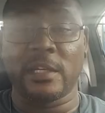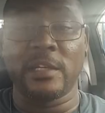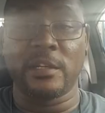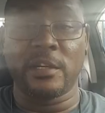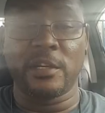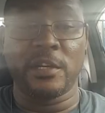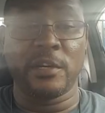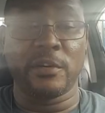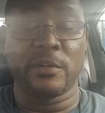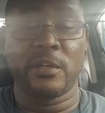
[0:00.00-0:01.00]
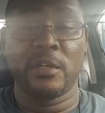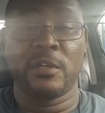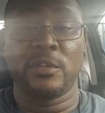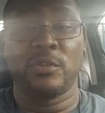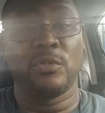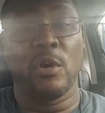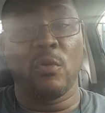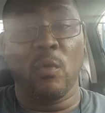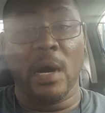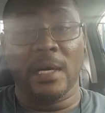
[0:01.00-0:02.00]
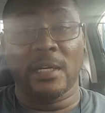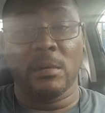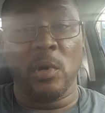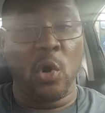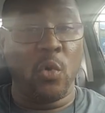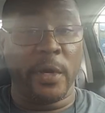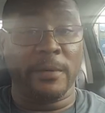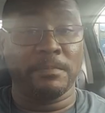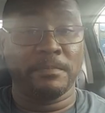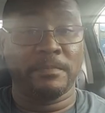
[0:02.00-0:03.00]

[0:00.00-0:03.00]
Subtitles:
the end of the year you don't wind up owing.